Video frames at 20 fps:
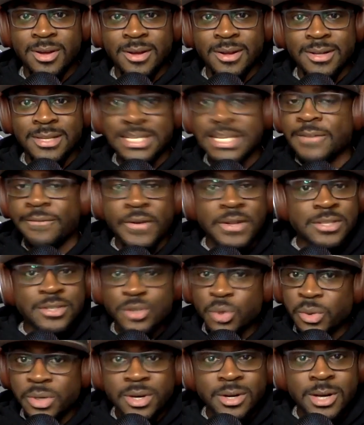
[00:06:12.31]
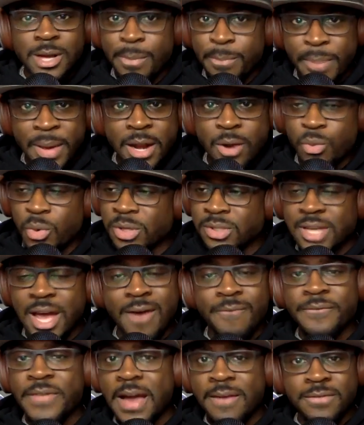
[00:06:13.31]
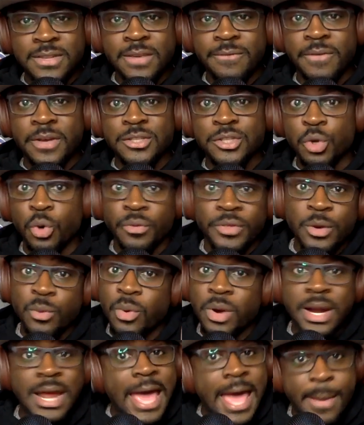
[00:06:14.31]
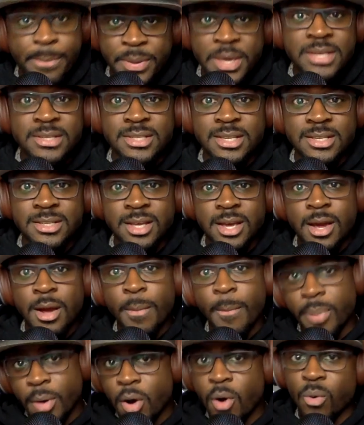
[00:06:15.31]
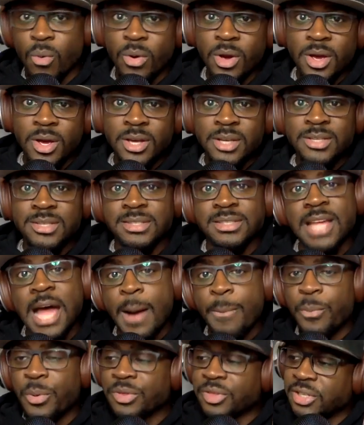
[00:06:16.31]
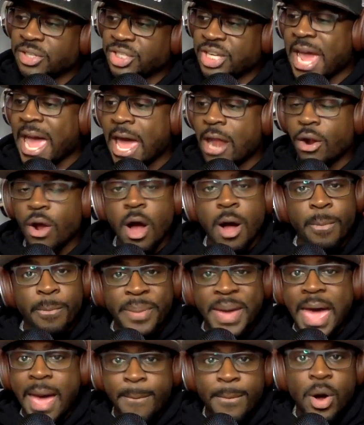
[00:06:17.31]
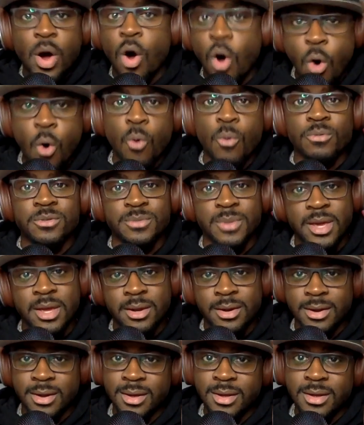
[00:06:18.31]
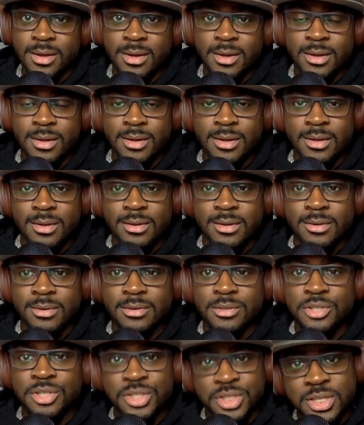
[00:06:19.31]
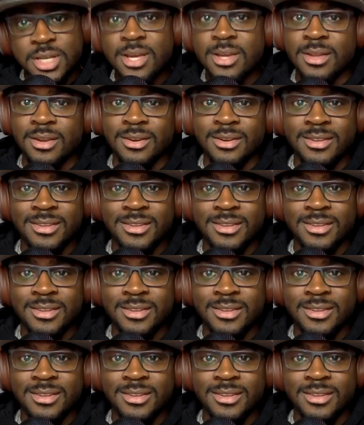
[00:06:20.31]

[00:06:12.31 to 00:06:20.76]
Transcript: Defense is only gonna get better. We're a top 5 defense. You don't think we're gonna add pieces? Bro, stop with the chatter on Pat Mahomes, man. Shit.